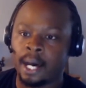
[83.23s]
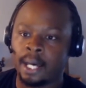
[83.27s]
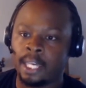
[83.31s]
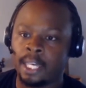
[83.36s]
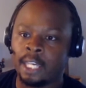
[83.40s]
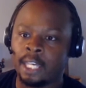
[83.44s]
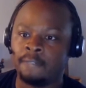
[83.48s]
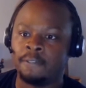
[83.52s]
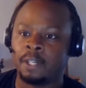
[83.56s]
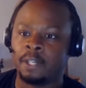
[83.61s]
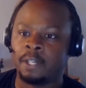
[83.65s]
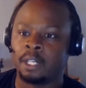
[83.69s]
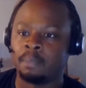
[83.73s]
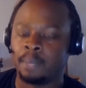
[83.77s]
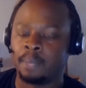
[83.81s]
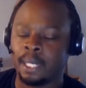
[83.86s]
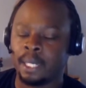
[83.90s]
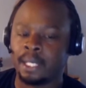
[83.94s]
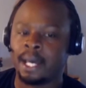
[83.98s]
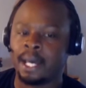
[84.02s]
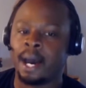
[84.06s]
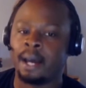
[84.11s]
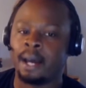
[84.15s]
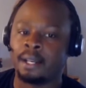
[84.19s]
if it could be
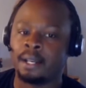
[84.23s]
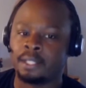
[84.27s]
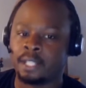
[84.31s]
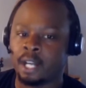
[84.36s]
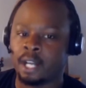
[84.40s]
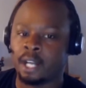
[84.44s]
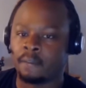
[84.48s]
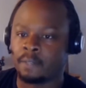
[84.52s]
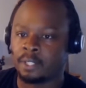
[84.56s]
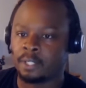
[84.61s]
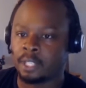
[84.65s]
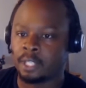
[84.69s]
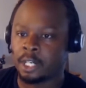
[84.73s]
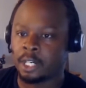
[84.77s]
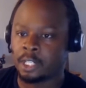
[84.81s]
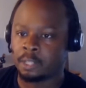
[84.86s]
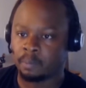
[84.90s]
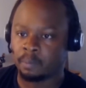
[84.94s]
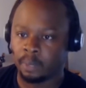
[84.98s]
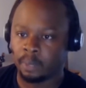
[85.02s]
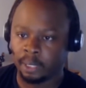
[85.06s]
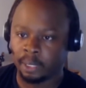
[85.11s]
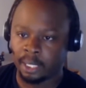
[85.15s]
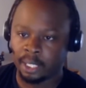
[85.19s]
an honest
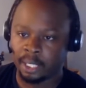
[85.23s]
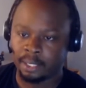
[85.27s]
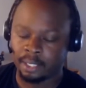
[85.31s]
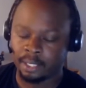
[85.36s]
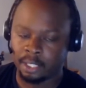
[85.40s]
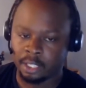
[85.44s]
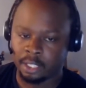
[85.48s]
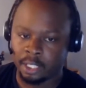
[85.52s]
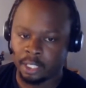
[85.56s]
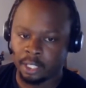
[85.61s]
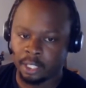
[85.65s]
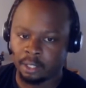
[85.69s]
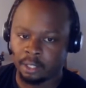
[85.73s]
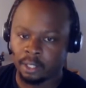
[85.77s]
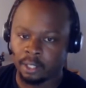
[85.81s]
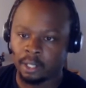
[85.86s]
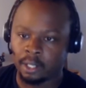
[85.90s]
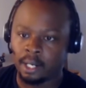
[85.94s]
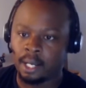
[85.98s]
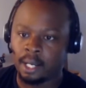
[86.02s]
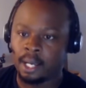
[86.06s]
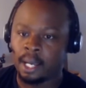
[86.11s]
conversation related to gender.